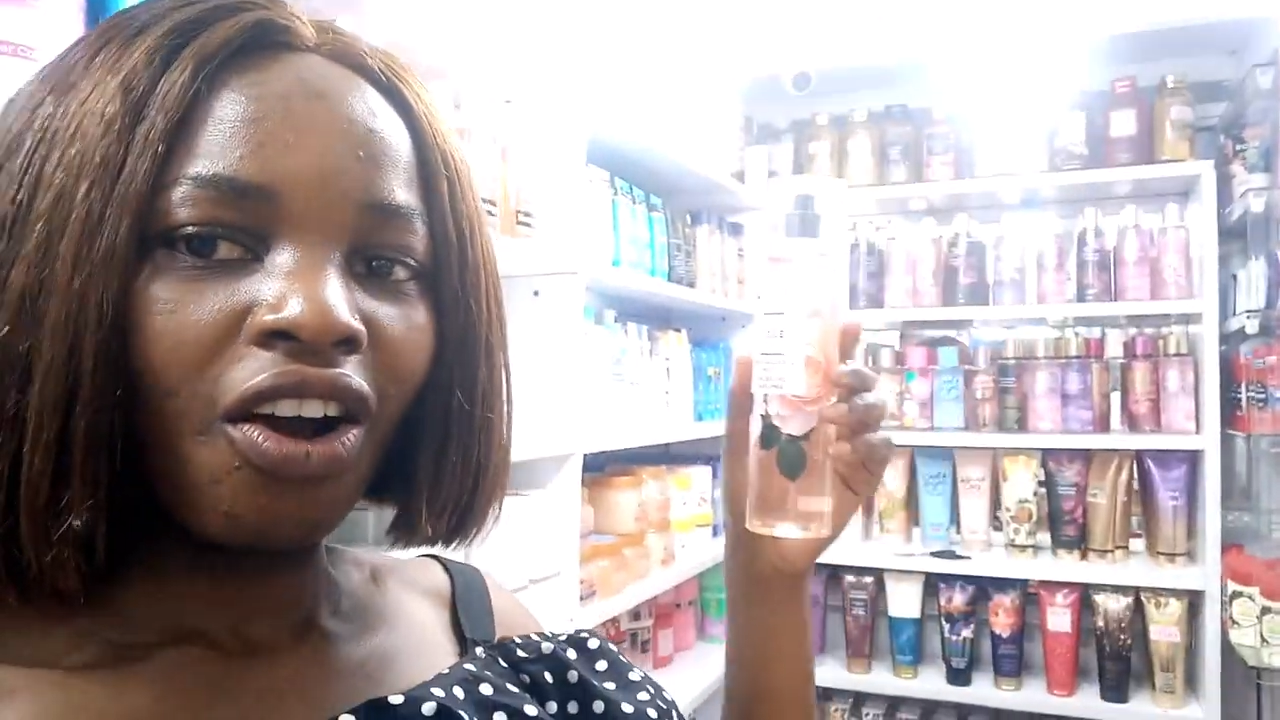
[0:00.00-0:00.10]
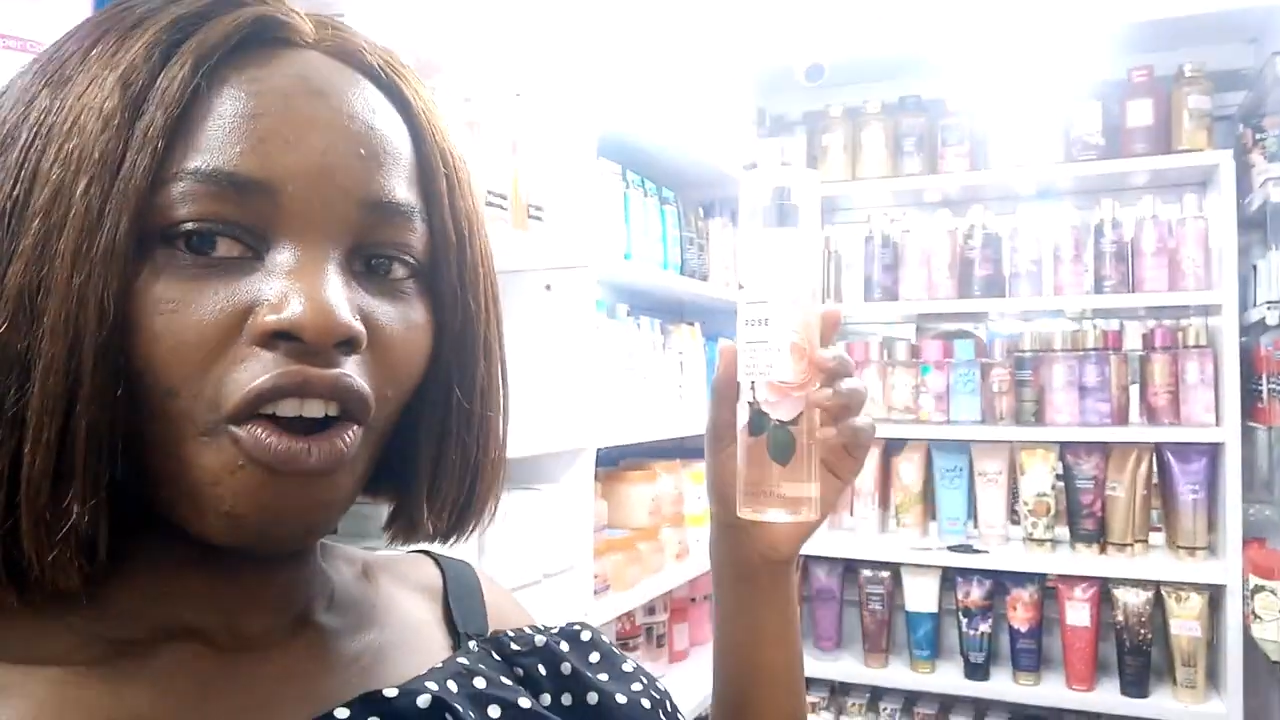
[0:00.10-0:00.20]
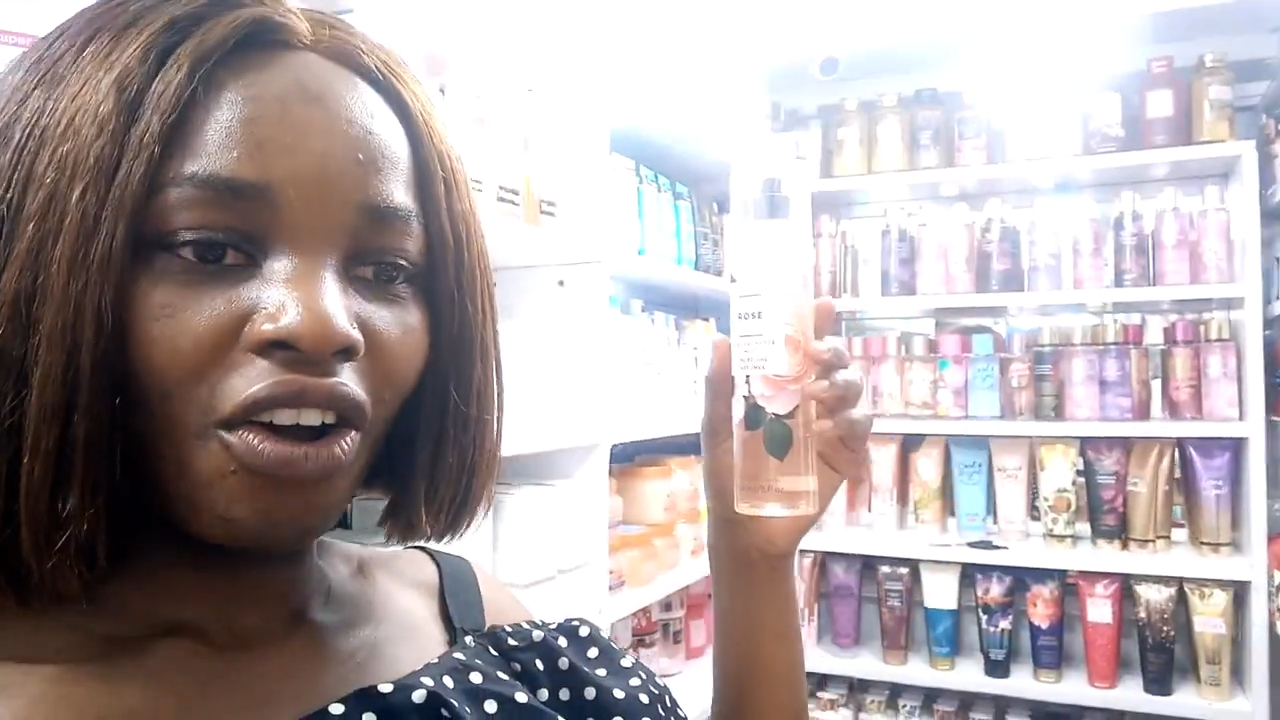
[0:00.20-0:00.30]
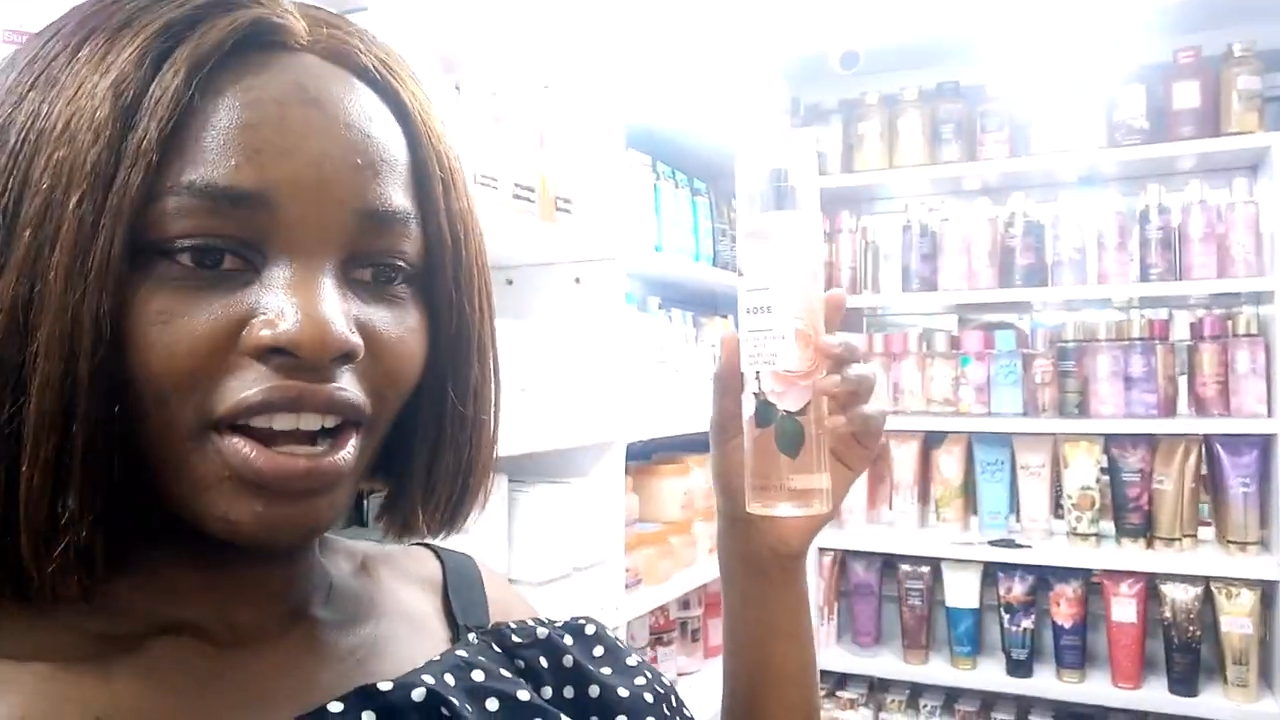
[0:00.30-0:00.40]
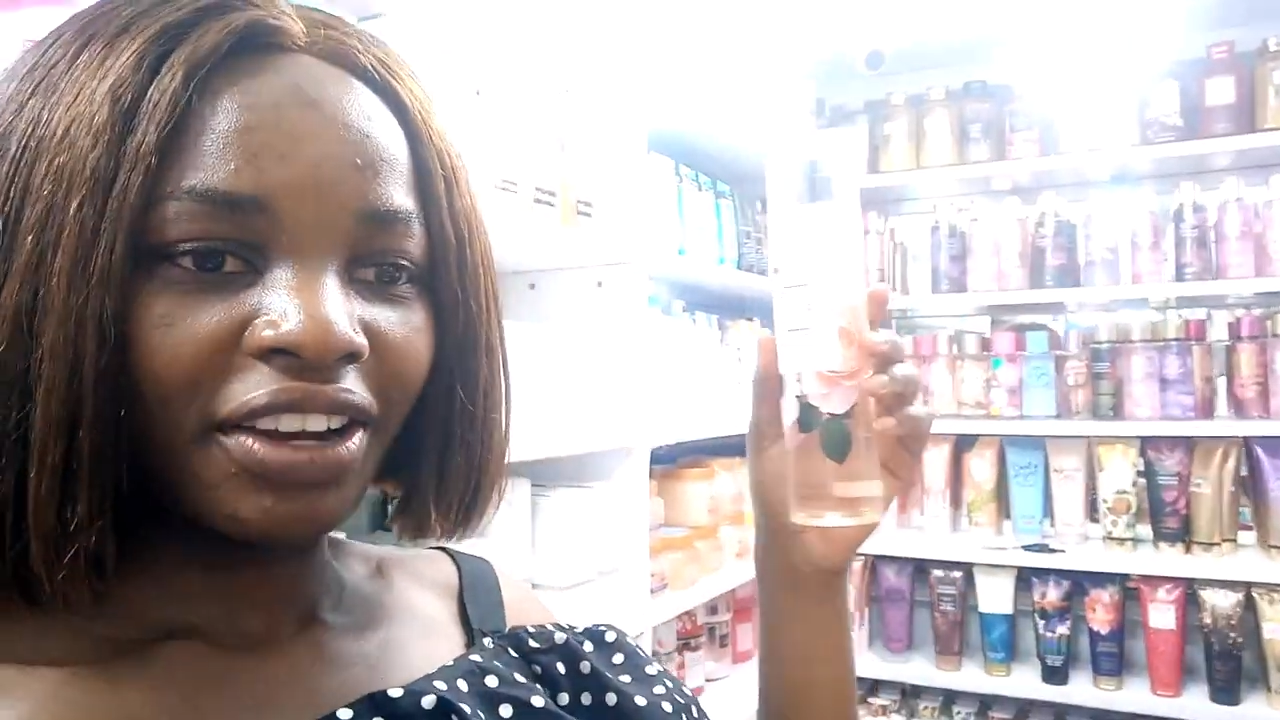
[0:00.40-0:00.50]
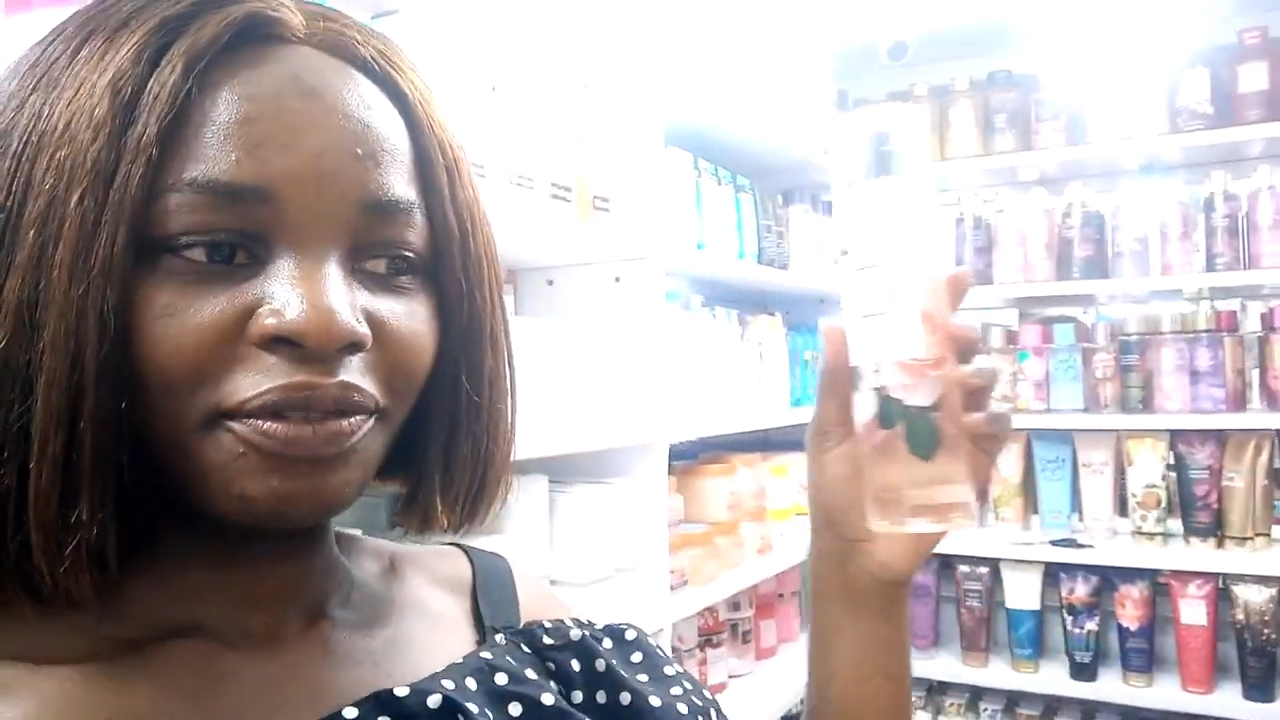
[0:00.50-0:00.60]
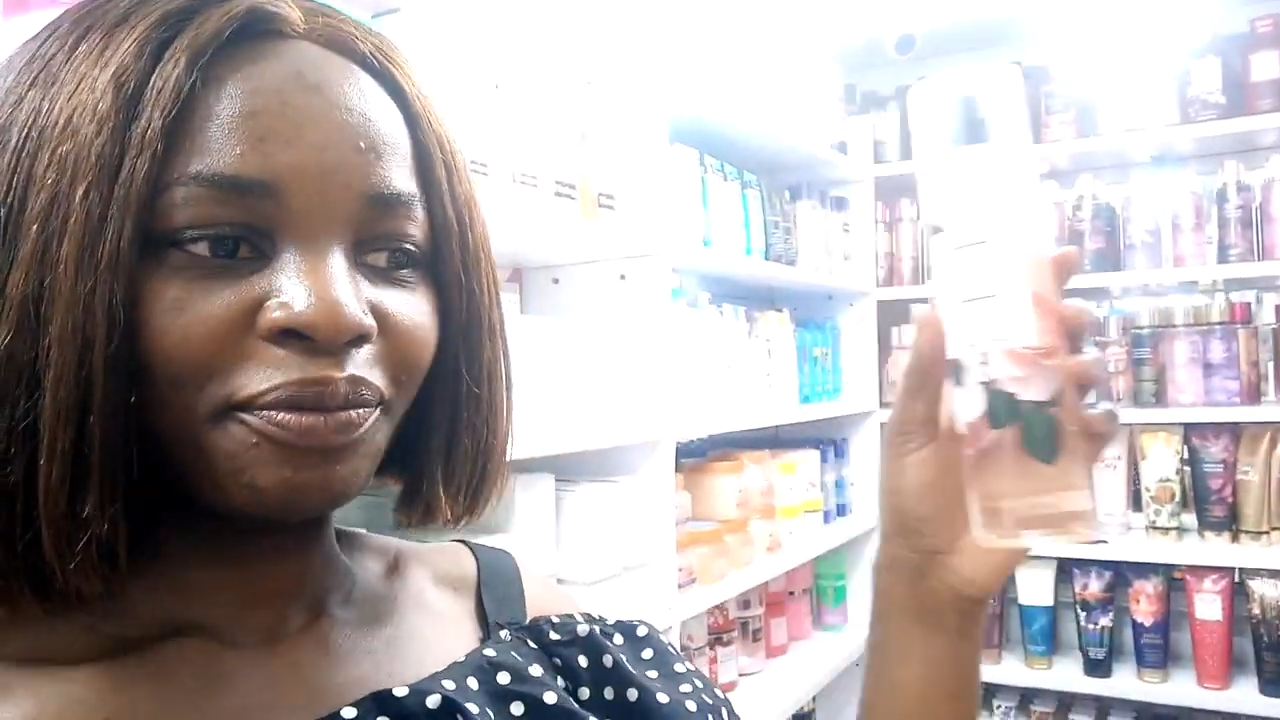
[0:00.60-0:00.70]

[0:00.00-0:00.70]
on